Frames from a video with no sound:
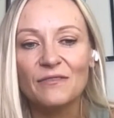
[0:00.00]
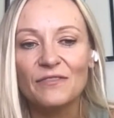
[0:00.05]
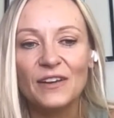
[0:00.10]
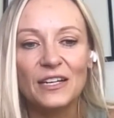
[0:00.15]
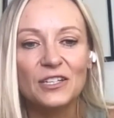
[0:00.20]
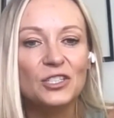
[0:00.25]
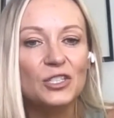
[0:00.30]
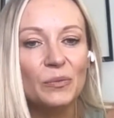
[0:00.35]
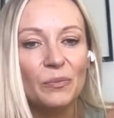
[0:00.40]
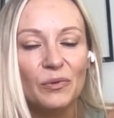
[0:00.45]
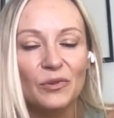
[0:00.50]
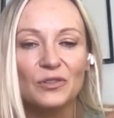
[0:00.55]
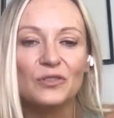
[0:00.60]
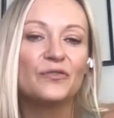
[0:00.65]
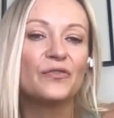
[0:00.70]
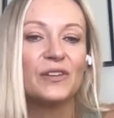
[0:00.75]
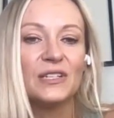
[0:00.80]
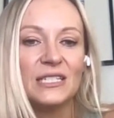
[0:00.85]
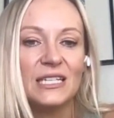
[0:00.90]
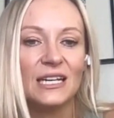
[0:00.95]
and
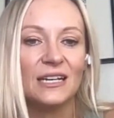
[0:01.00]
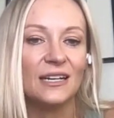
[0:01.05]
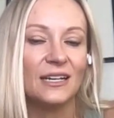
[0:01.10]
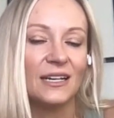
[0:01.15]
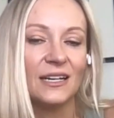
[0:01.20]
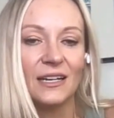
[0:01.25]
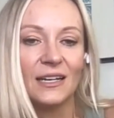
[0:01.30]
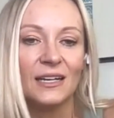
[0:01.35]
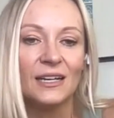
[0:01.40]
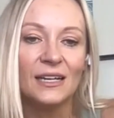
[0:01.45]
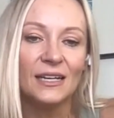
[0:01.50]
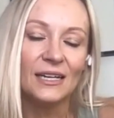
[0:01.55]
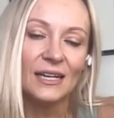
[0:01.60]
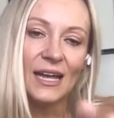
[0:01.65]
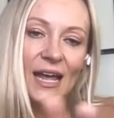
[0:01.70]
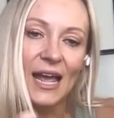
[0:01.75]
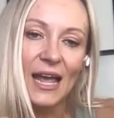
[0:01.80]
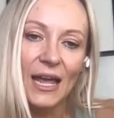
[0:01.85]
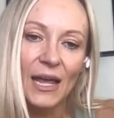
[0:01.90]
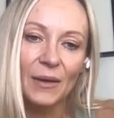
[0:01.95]
vegetables for dinner.
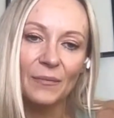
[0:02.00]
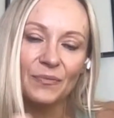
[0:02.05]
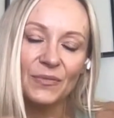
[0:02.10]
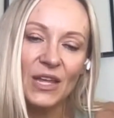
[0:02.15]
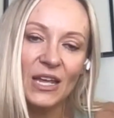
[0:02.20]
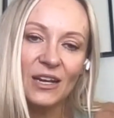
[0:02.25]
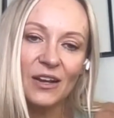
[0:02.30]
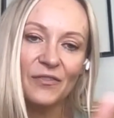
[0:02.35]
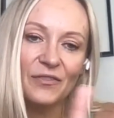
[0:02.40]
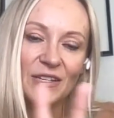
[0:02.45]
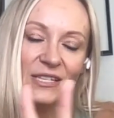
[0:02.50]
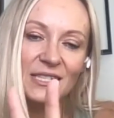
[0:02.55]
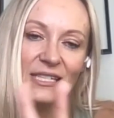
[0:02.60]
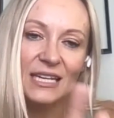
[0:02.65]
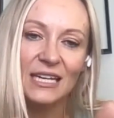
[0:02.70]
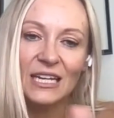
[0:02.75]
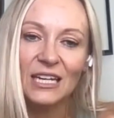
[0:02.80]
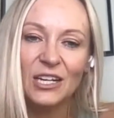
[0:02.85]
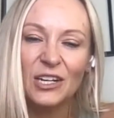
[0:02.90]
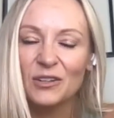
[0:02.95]
And
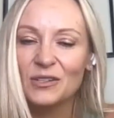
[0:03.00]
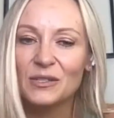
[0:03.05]
obviously,